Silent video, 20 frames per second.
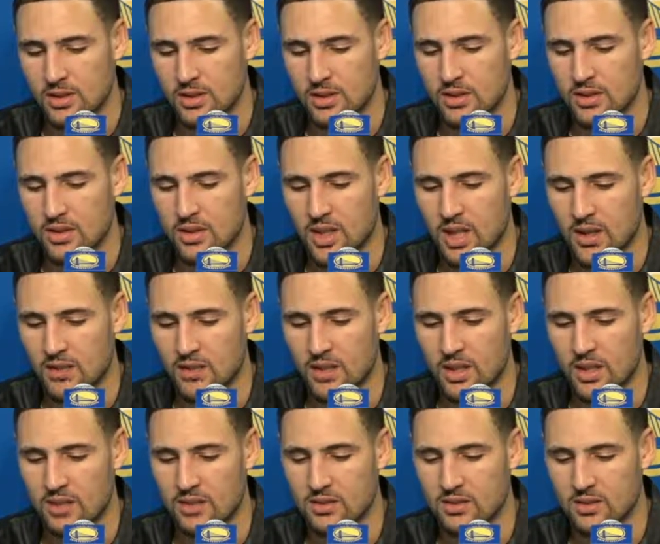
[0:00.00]
And Kevin
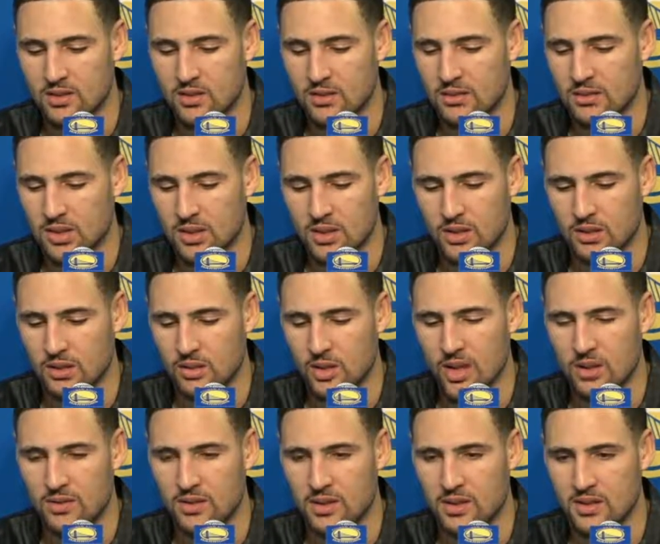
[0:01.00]
has, you know,
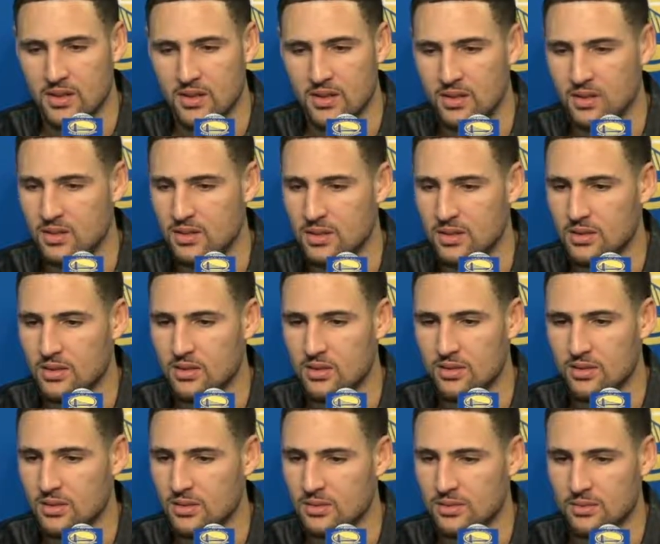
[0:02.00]
great vision. He's
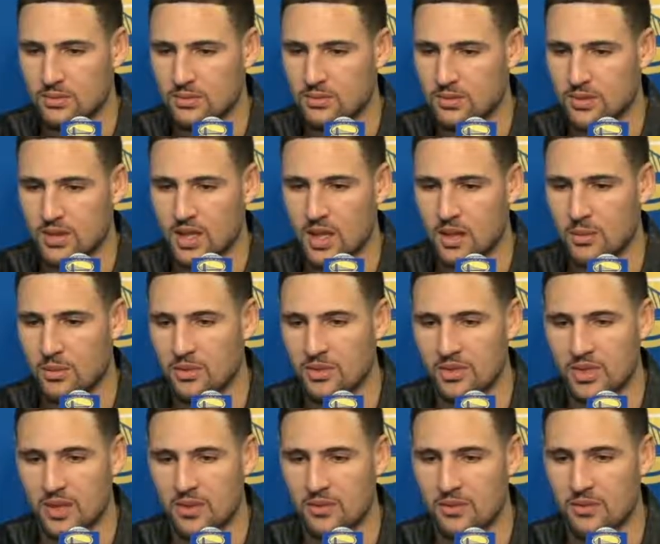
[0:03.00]
set
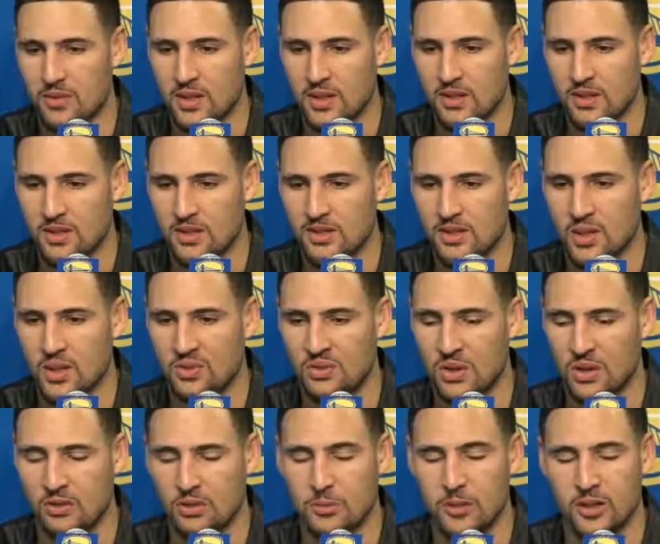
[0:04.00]
almost seven feet and can see
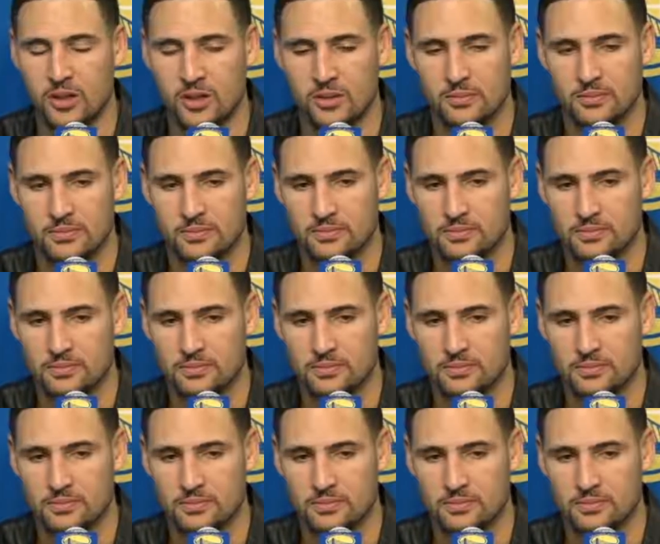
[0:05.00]
over everybody.